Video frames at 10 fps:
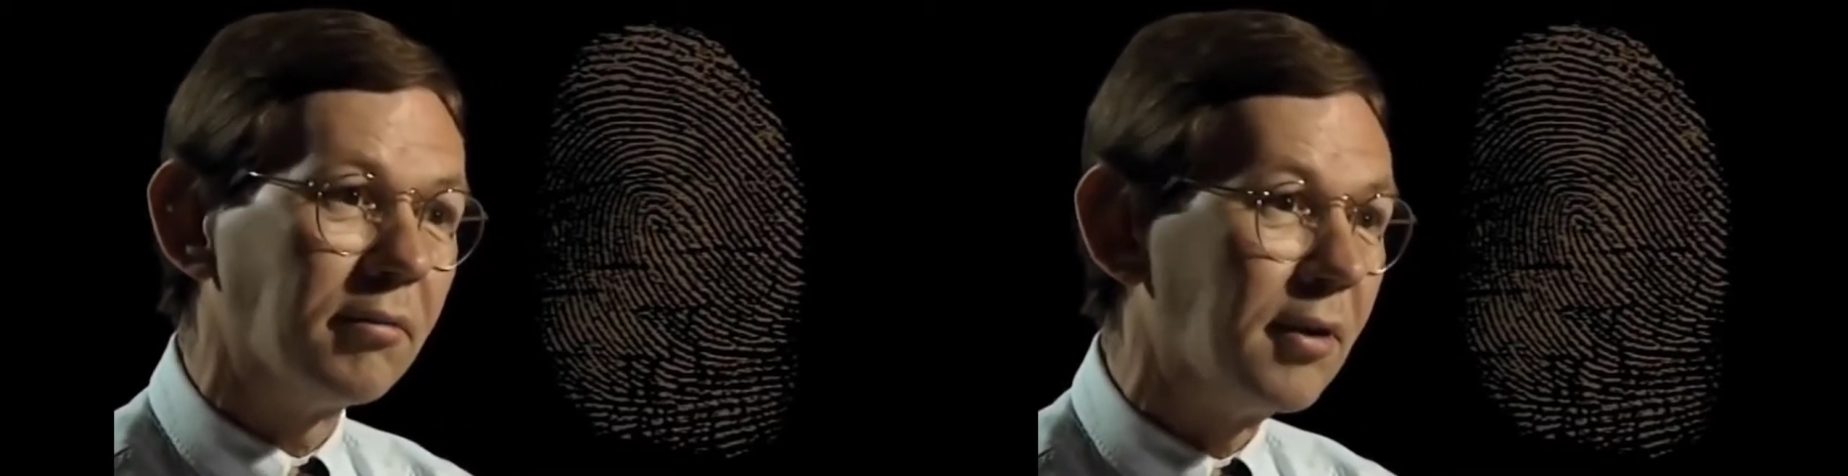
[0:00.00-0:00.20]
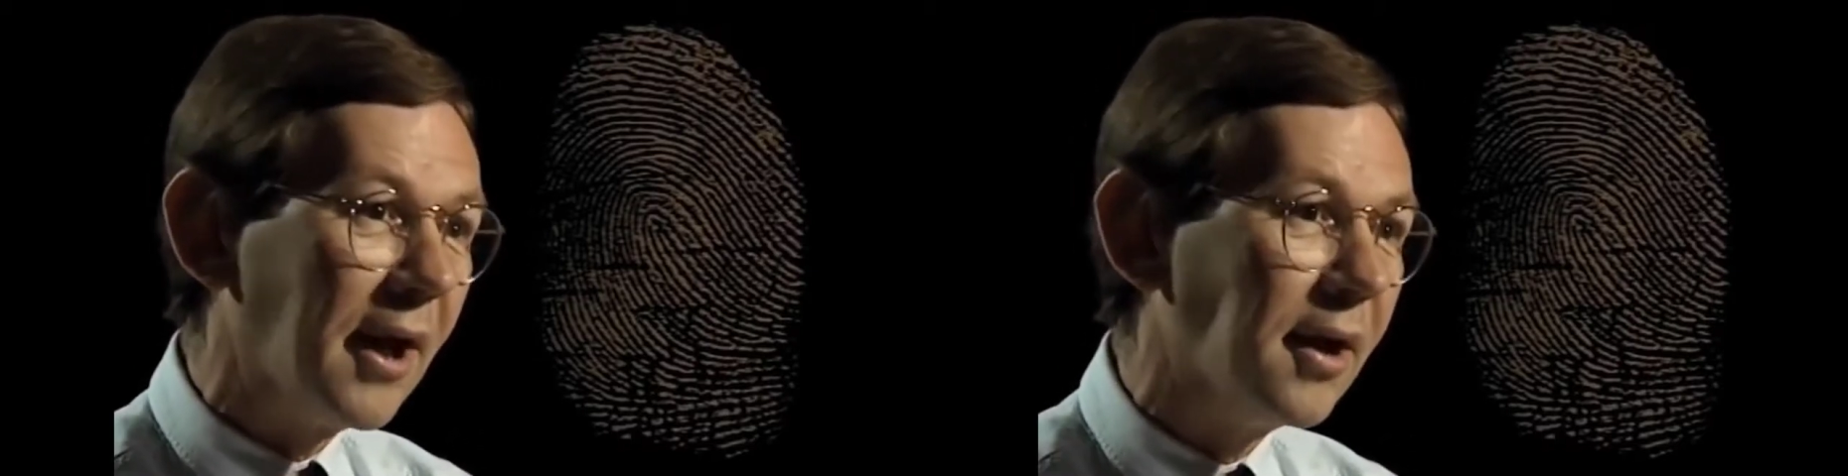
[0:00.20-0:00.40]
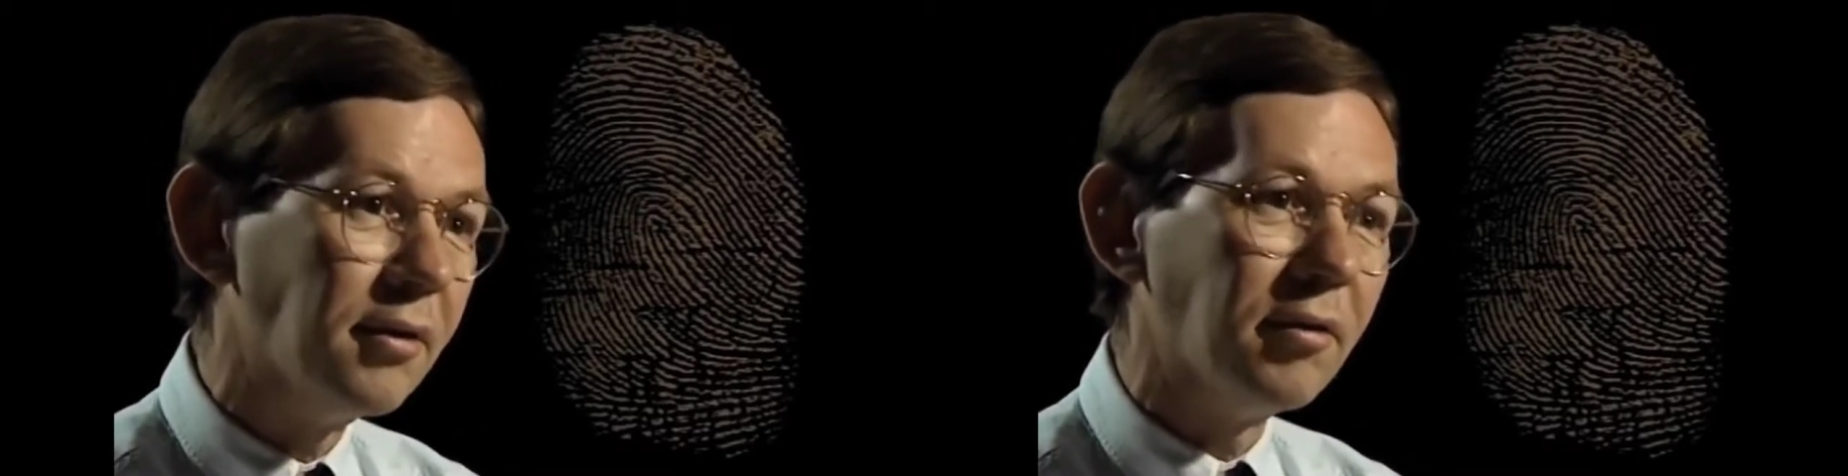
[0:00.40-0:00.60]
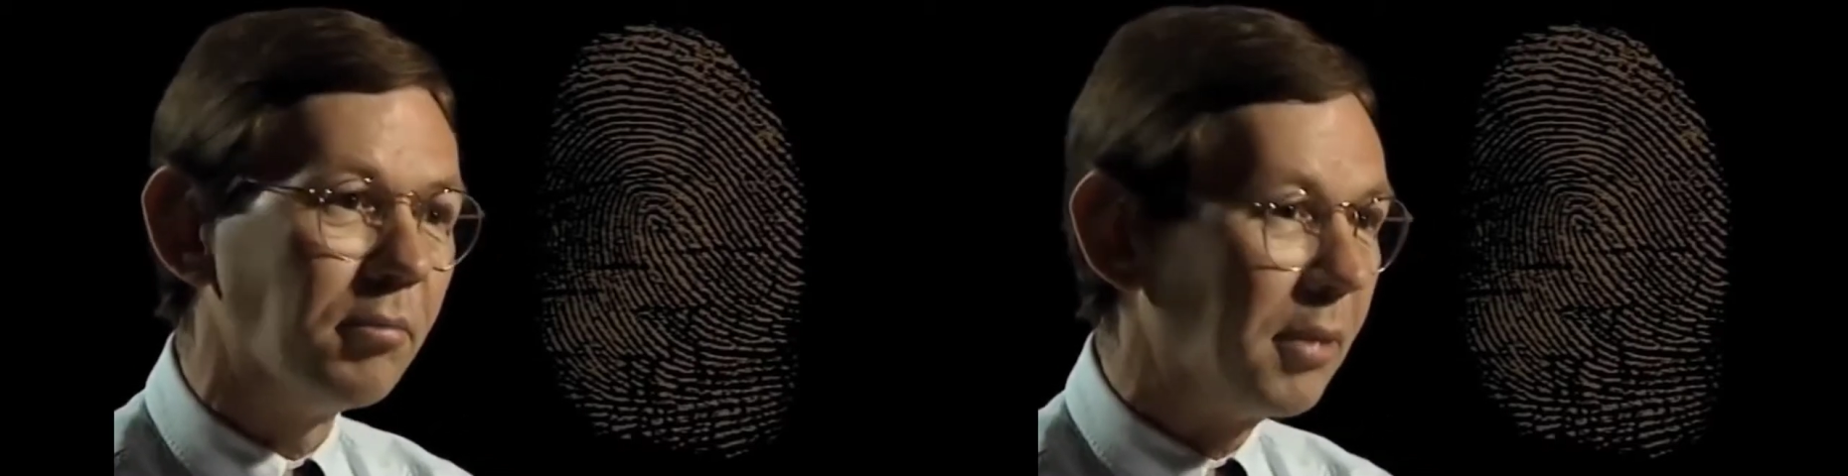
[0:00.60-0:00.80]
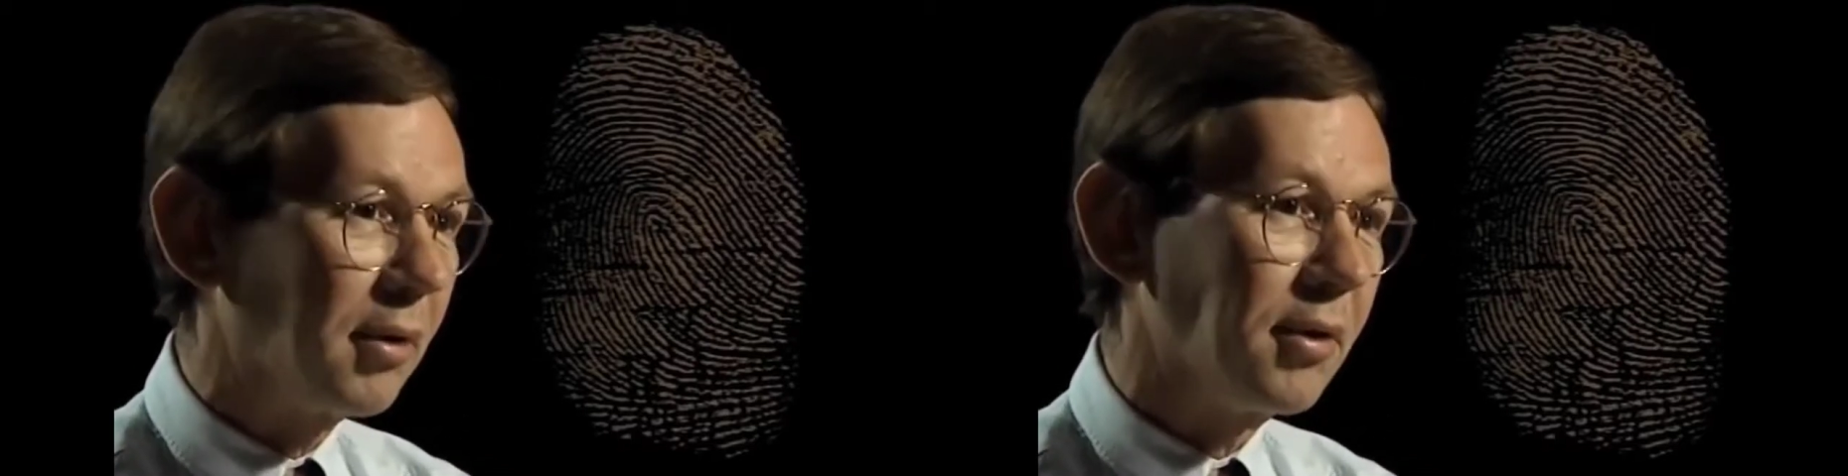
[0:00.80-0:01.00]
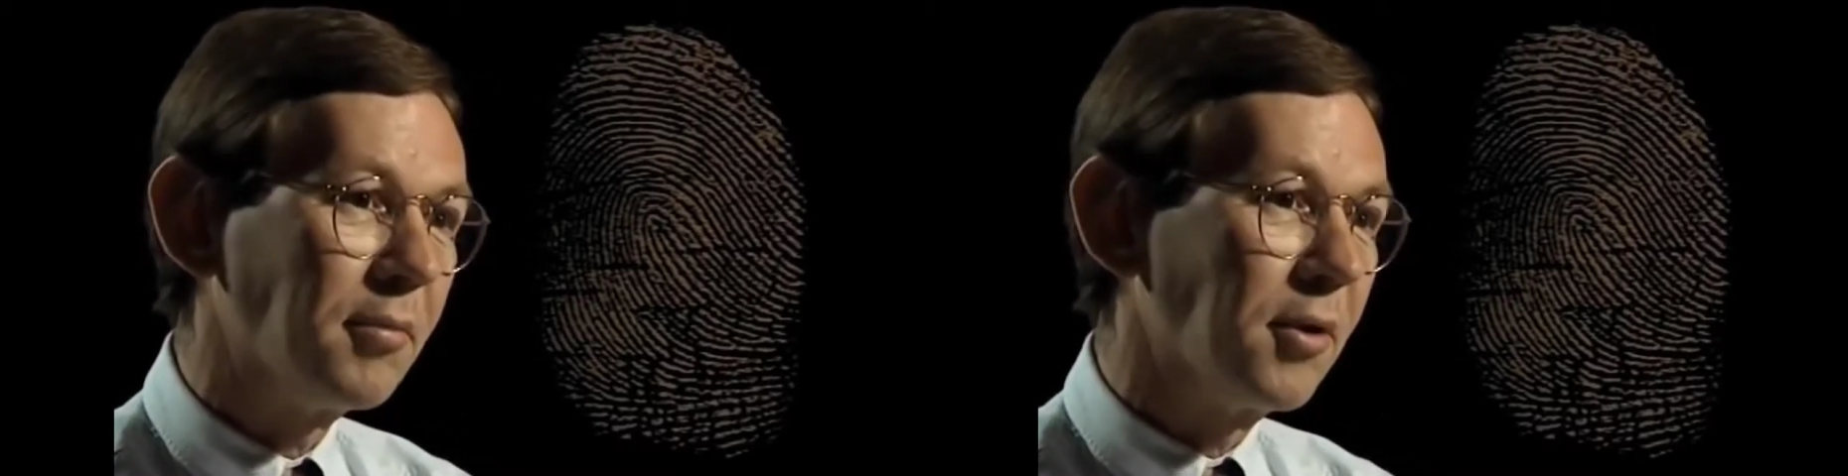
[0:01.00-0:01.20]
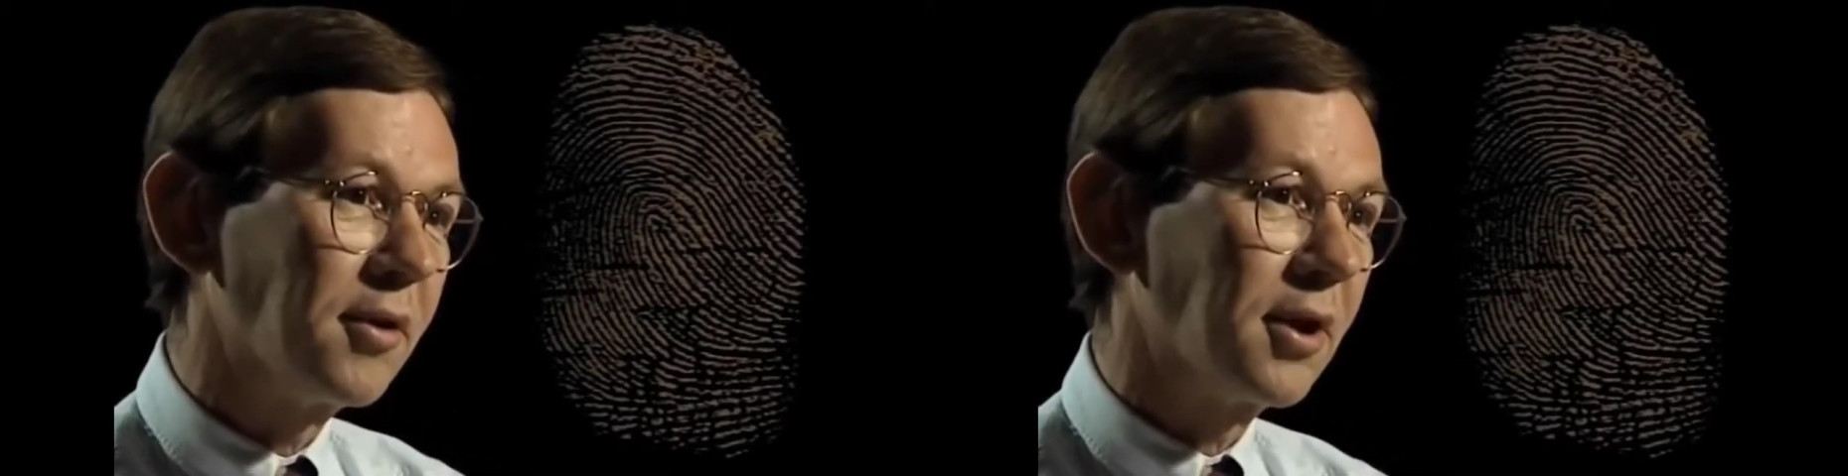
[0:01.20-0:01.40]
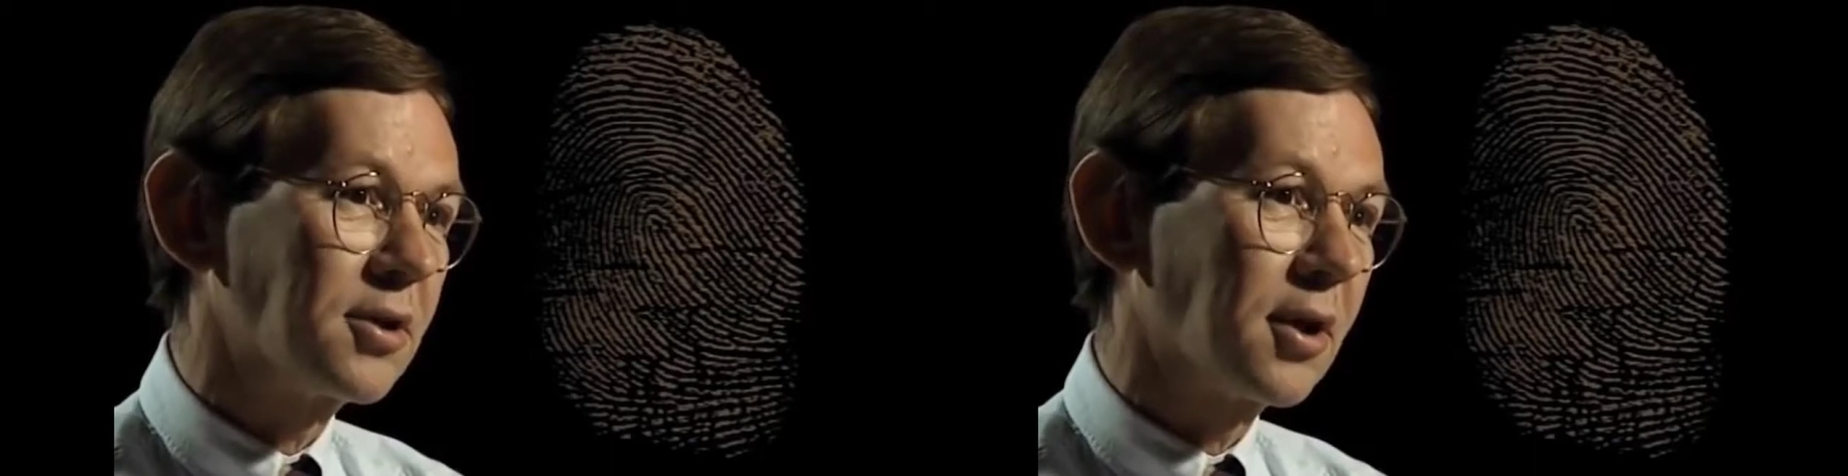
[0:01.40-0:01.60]
lead and barium and
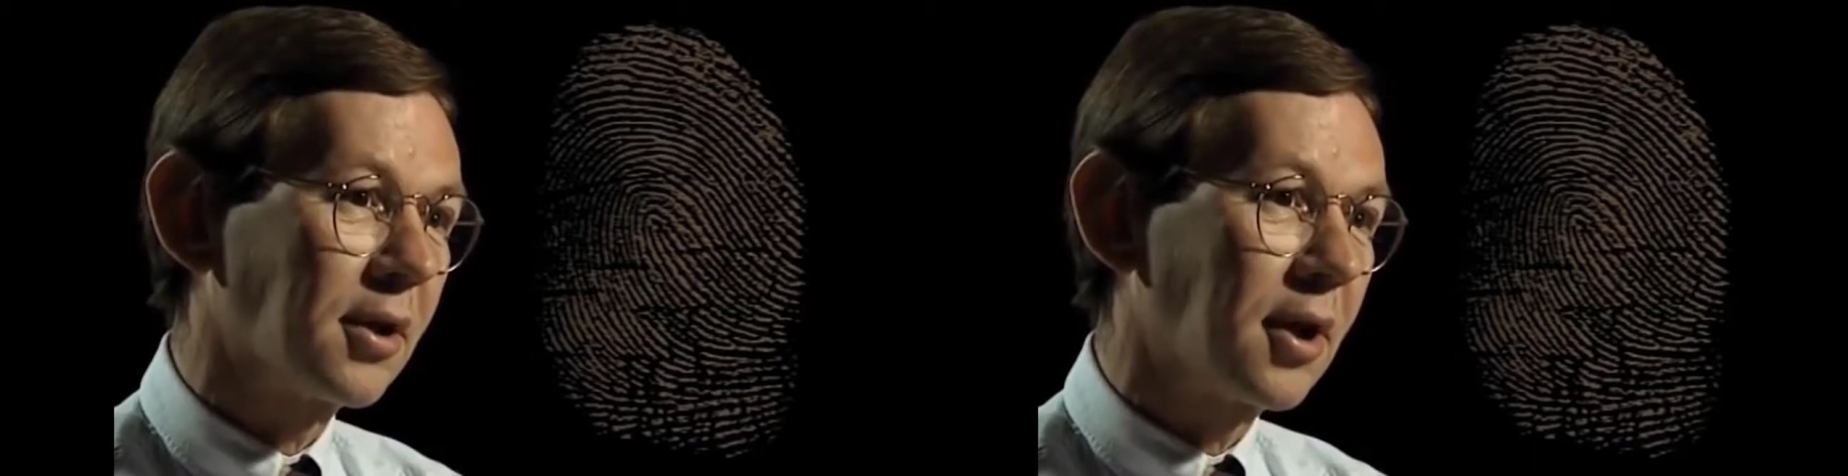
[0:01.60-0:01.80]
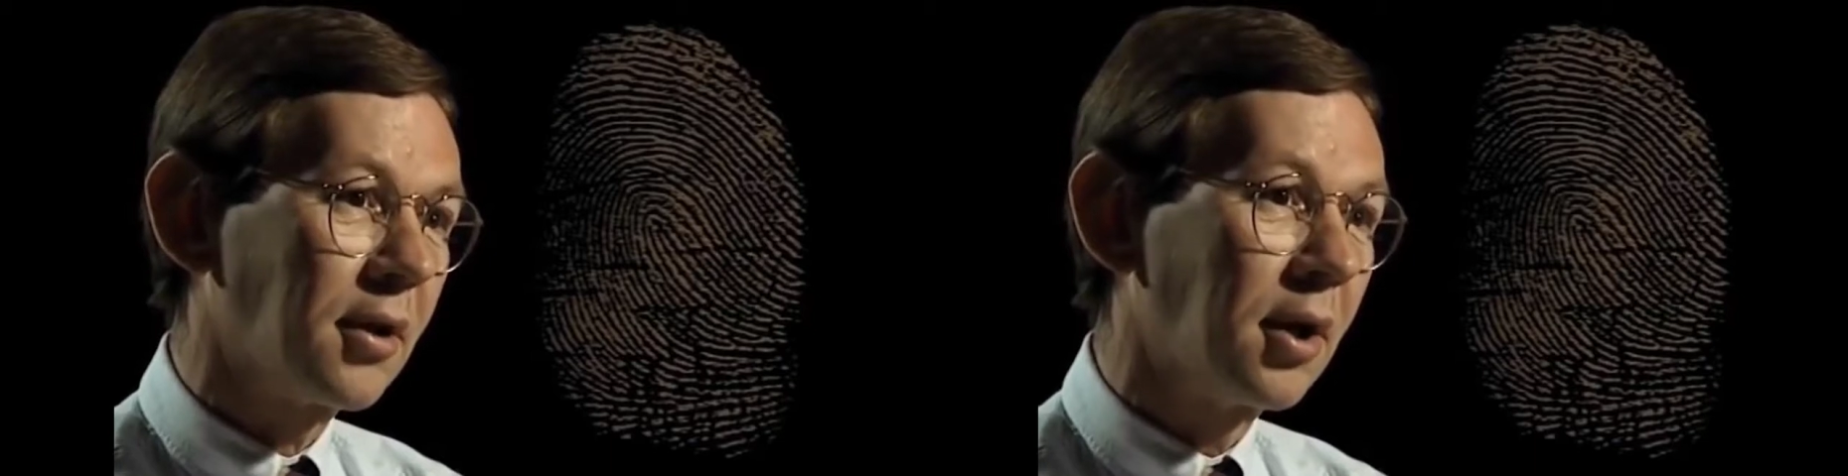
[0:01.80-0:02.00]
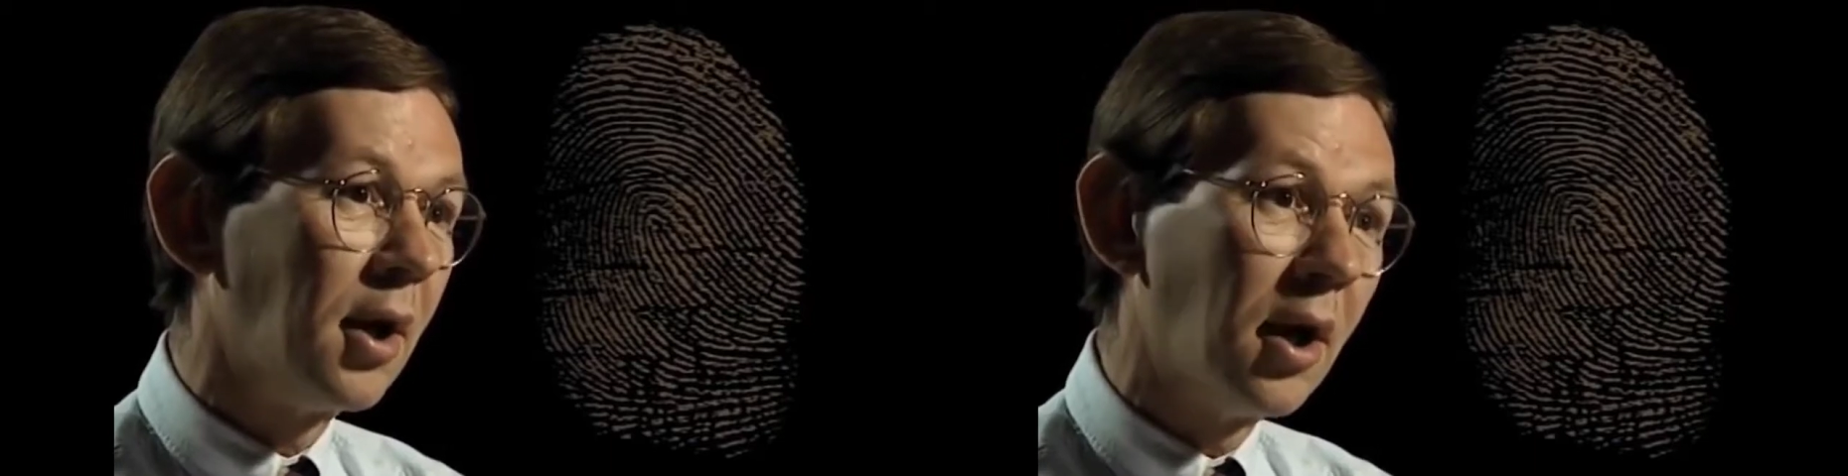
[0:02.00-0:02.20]
things like that,